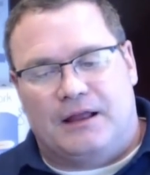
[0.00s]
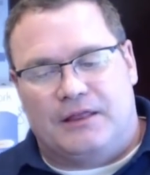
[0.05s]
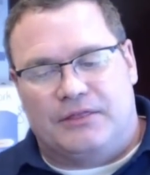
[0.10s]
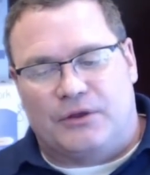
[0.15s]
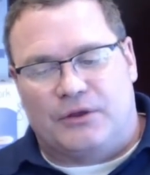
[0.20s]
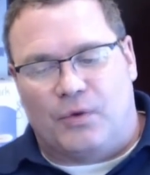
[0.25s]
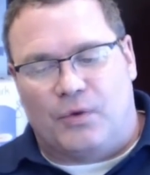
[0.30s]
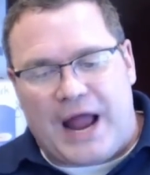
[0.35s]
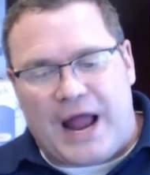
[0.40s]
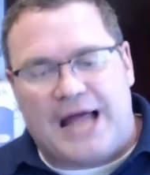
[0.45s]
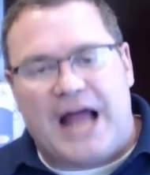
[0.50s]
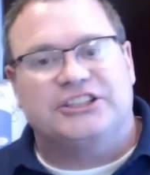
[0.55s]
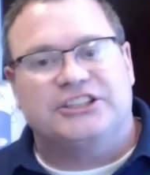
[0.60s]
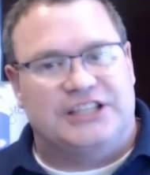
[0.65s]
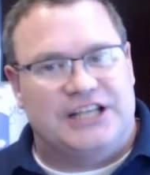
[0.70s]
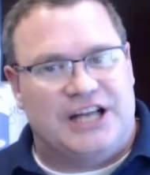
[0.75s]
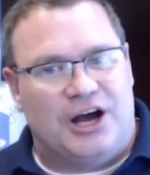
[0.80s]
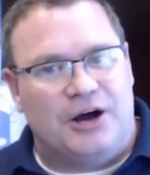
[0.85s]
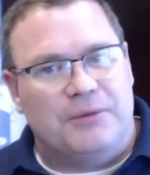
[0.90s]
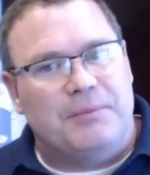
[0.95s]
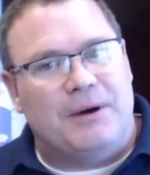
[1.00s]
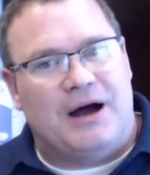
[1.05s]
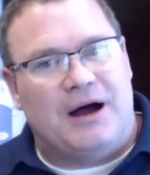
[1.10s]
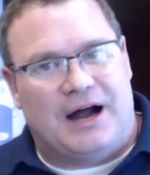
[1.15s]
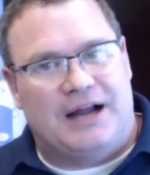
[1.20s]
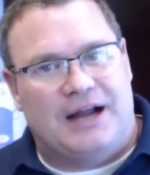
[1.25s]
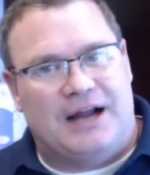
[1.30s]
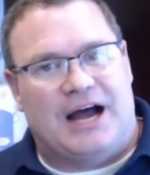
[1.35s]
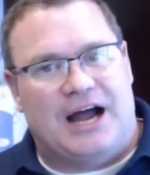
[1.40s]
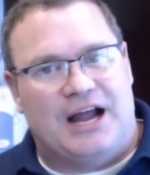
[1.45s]
the rationale
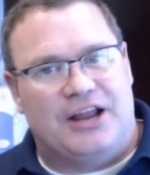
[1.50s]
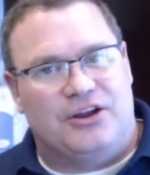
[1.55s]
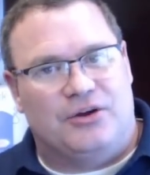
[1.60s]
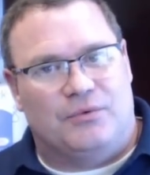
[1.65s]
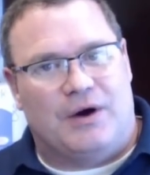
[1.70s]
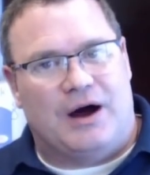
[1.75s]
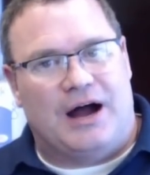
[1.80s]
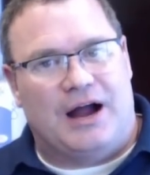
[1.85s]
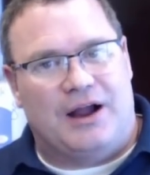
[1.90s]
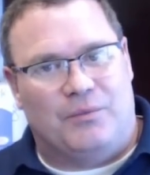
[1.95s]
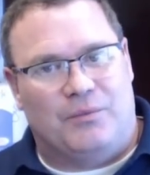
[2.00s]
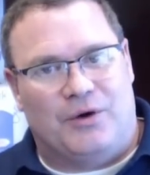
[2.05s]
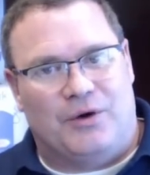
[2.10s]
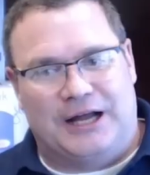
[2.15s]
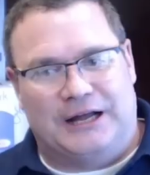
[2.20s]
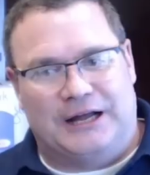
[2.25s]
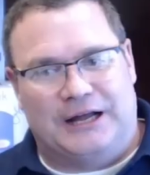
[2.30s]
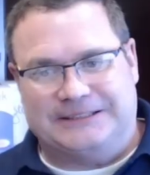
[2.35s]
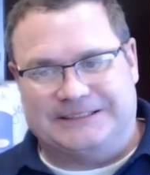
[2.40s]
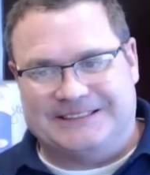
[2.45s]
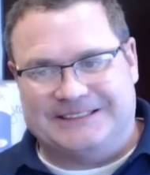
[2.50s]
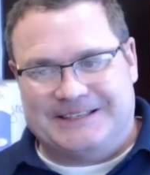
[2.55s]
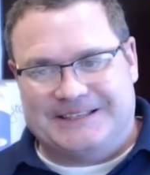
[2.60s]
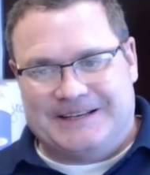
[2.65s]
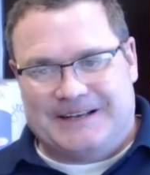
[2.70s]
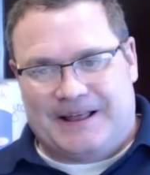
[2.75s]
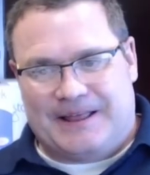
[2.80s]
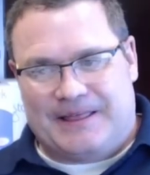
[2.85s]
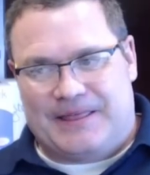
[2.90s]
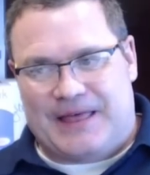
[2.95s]
behind IUI was
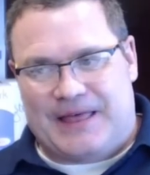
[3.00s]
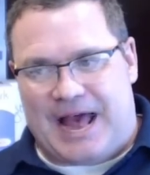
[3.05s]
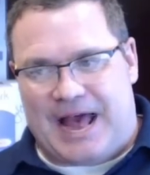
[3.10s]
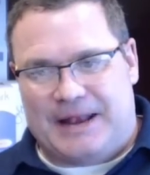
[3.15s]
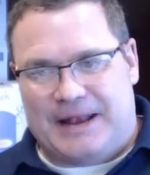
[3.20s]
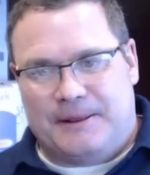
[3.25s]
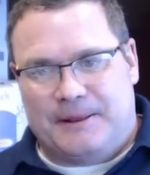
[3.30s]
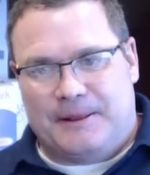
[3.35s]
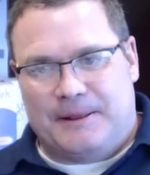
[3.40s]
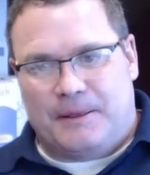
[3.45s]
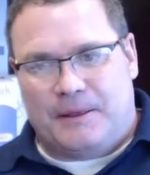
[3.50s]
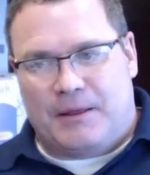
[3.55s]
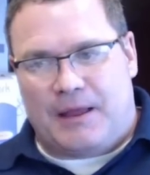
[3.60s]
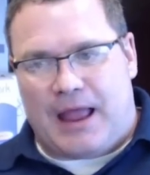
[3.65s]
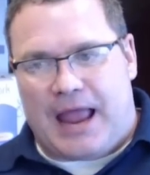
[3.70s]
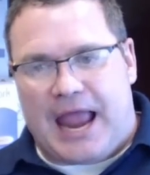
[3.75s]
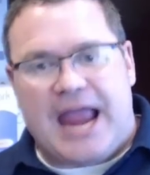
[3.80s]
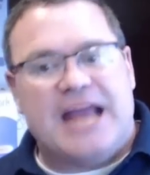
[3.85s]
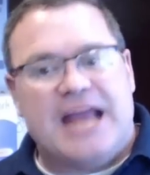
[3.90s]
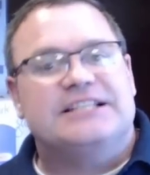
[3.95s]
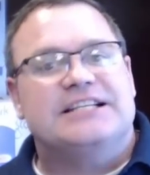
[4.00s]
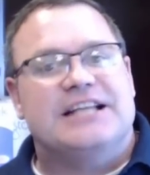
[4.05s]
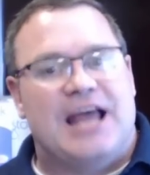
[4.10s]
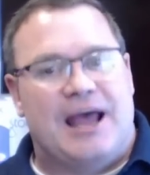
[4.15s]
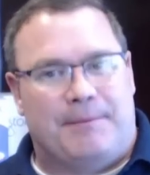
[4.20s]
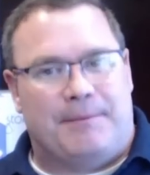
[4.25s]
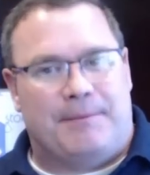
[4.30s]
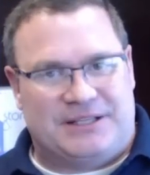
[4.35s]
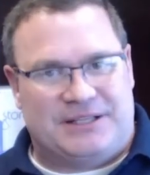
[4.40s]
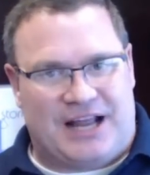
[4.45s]
that AIDS and
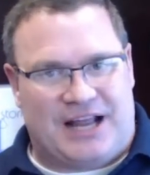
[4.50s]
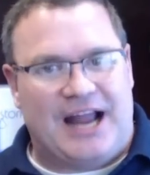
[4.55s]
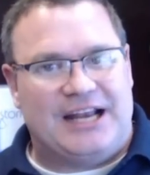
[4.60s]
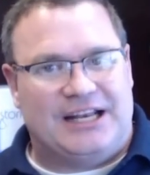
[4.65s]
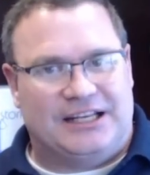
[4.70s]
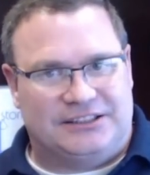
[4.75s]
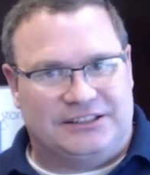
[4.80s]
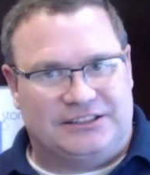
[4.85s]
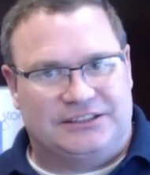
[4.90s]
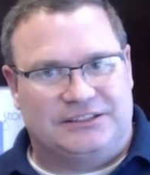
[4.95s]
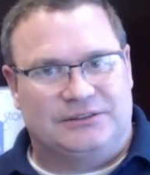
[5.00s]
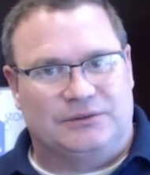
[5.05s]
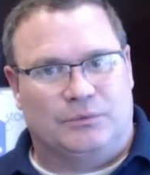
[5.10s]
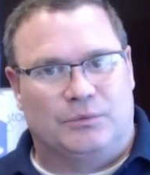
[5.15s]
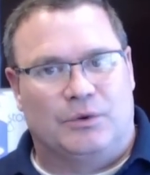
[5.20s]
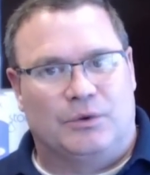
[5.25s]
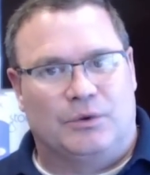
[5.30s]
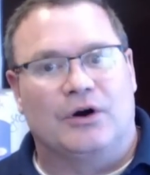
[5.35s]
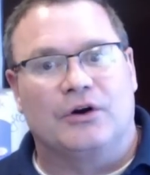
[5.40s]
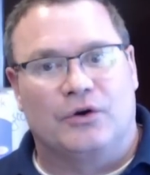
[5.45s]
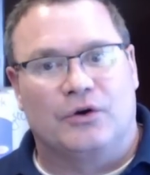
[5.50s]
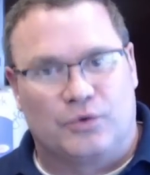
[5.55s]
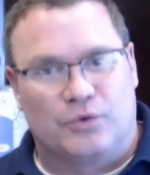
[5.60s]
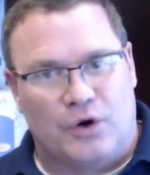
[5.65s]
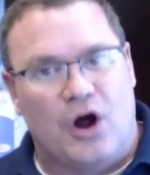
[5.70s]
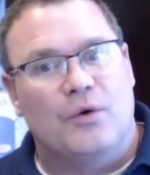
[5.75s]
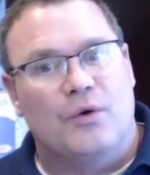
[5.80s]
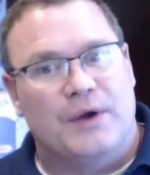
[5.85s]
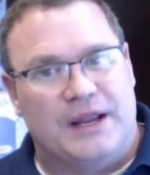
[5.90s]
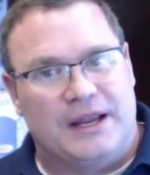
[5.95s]
hepatitis were
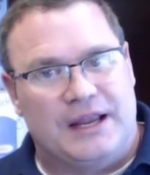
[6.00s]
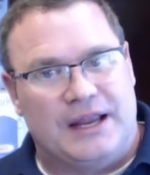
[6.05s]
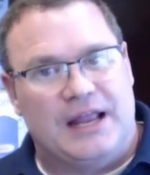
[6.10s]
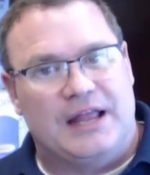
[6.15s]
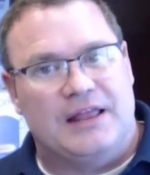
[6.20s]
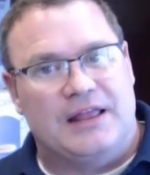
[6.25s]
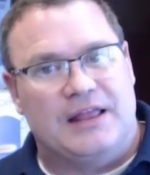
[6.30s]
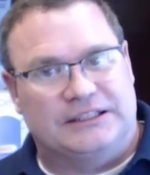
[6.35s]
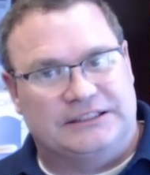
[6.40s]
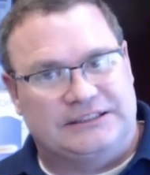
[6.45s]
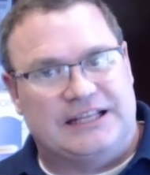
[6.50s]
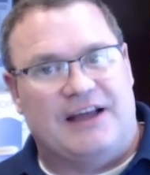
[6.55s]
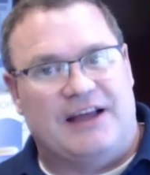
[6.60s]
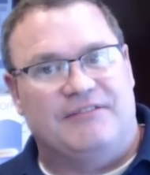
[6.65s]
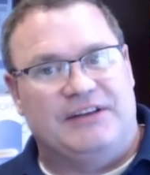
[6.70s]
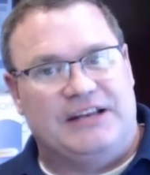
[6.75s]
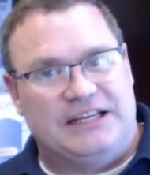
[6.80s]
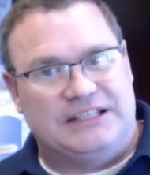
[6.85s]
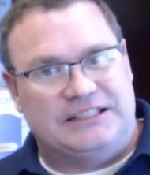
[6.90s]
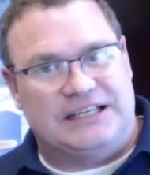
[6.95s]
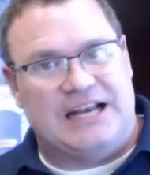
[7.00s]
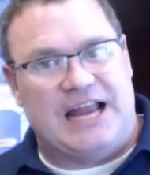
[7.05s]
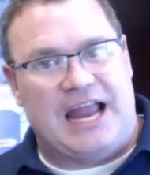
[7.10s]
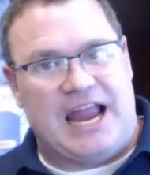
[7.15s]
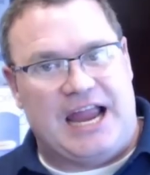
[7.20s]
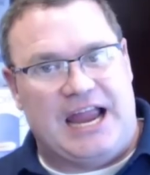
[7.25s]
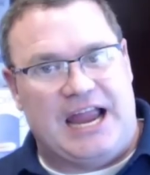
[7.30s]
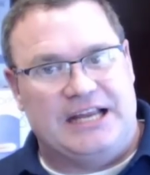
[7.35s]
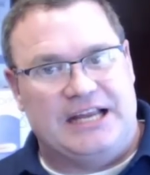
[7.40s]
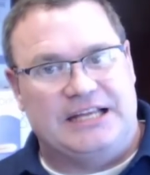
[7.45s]
growing in the 70s and
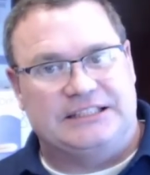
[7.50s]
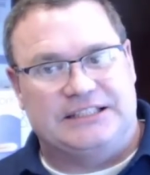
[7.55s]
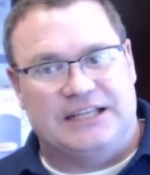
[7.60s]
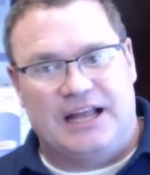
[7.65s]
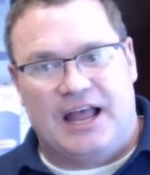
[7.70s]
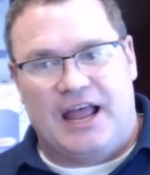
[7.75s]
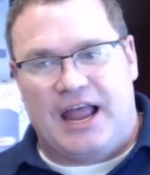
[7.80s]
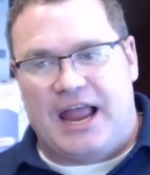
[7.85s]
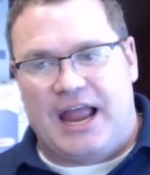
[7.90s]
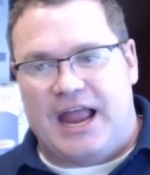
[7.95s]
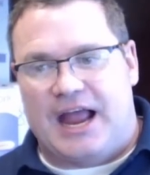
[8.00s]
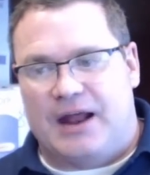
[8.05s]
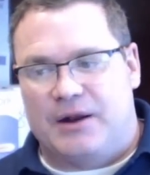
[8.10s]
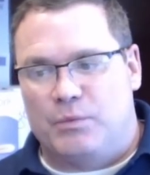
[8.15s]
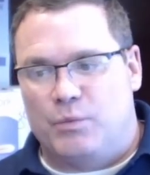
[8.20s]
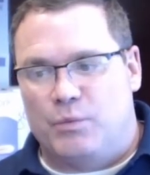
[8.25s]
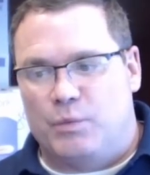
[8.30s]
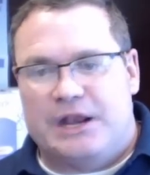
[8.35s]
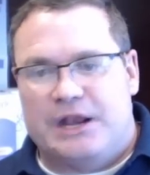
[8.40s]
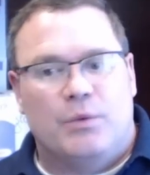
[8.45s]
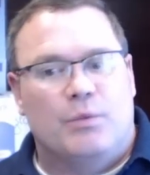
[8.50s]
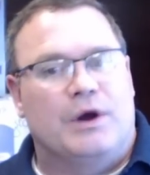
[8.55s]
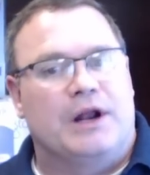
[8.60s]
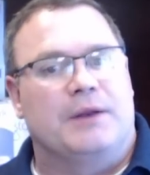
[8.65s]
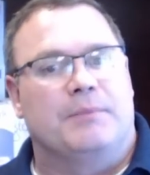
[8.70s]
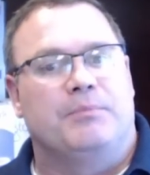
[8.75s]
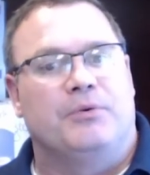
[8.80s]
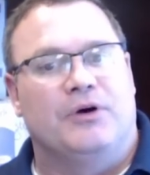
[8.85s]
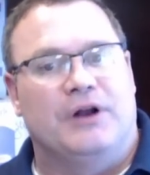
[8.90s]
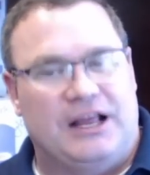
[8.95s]
80s, and we didn't want
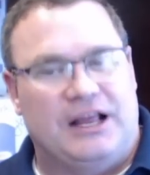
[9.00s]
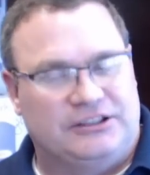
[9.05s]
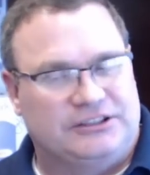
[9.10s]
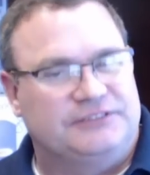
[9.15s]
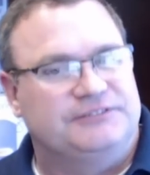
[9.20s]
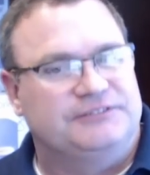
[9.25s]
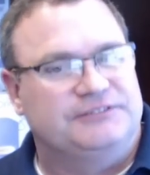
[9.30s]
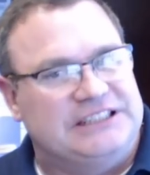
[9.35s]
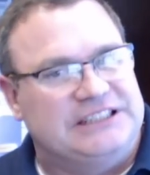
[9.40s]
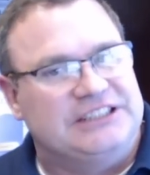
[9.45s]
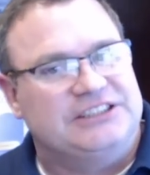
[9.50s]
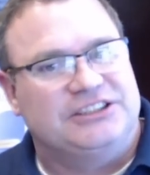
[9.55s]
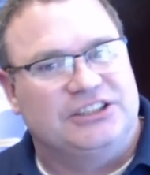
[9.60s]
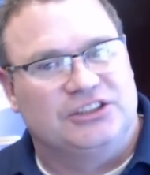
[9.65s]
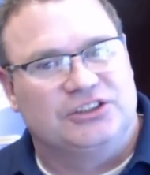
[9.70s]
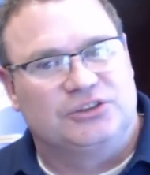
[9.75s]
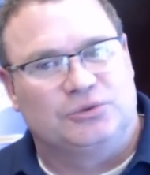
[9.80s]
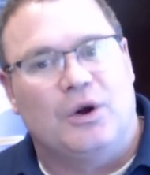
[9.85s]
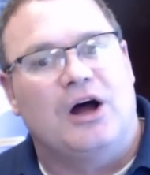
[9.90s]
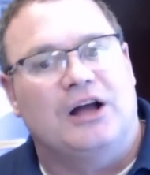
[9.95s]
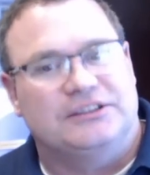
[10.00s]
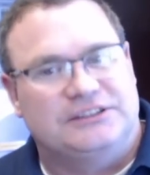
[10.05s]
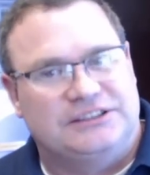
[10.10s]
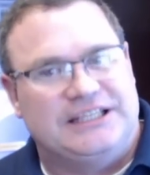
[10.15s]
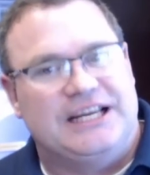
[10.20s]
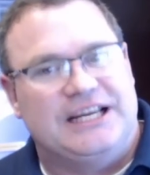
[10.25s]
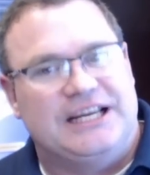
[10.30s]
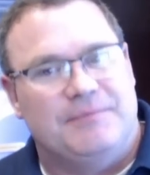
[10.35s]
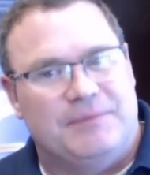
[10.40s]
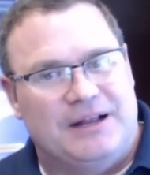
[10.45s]
to put, as physicians, raw
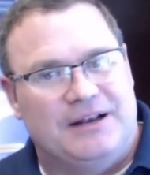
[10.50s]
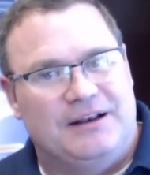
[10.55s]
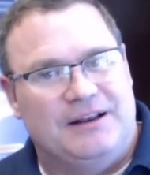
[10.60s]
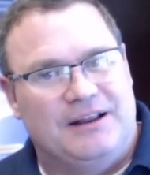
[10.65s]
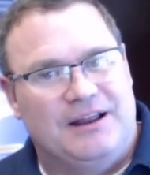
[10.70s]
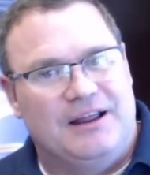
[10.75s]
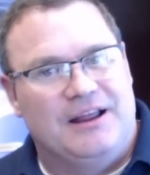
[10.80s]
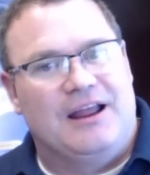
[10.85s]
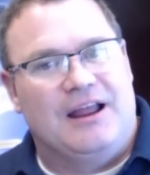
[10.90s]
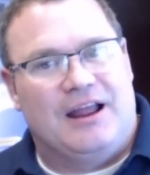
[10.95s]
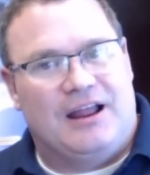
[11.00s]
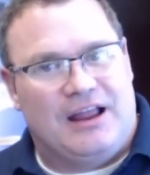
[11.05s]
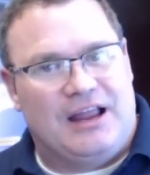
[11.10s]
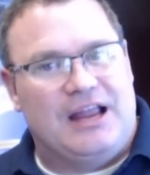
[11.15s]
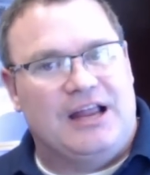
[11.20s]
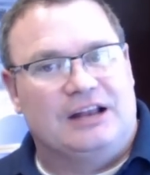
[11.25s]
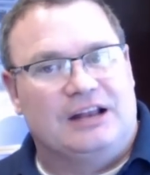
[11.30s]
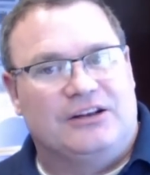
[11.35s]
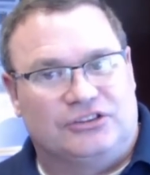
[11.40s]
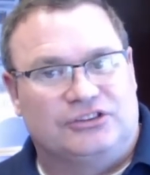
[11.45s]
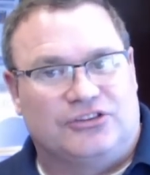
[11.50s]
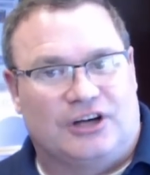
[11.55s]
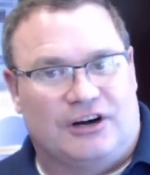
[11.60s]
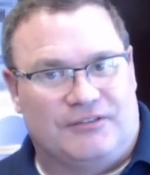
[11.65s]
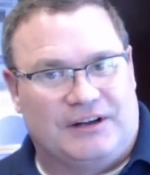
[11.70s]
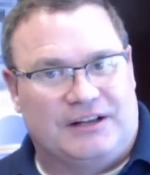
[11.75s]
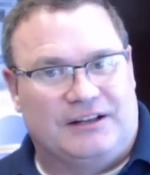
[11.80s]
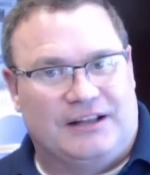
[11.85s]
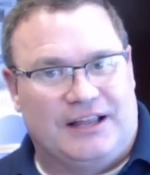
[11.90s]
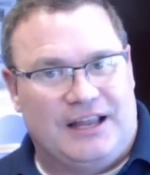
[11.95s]
semen
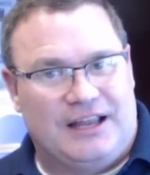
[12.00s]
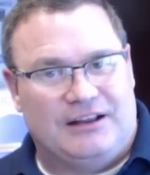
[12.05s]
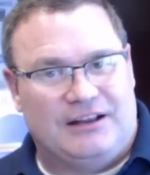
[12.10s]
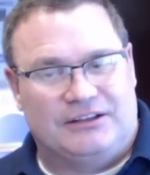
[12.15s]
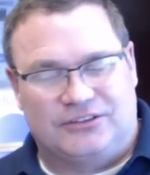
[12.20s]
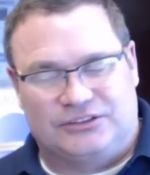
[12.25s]
intracervically.